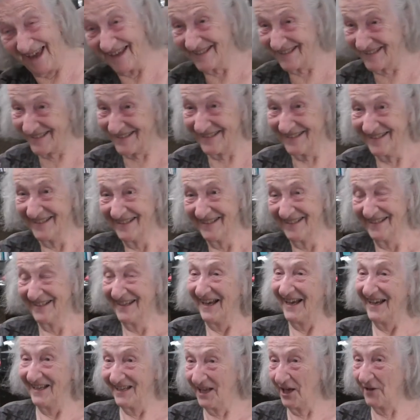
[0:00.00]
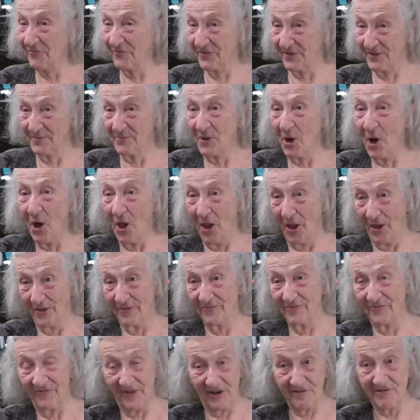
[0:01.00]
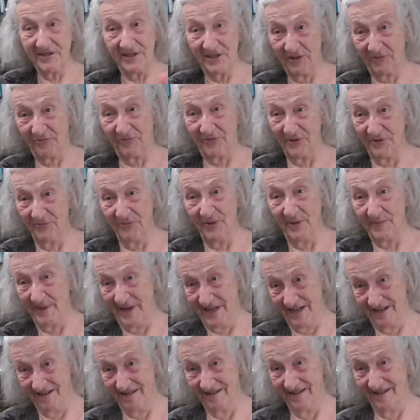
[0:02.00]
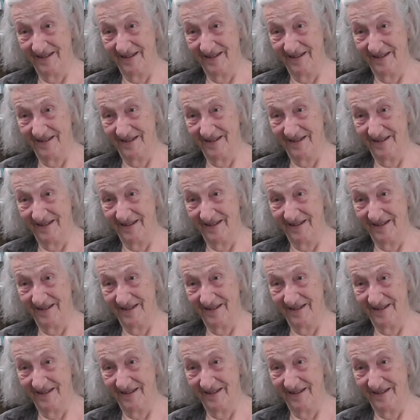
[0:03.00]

Yes, I love them all. Very different women.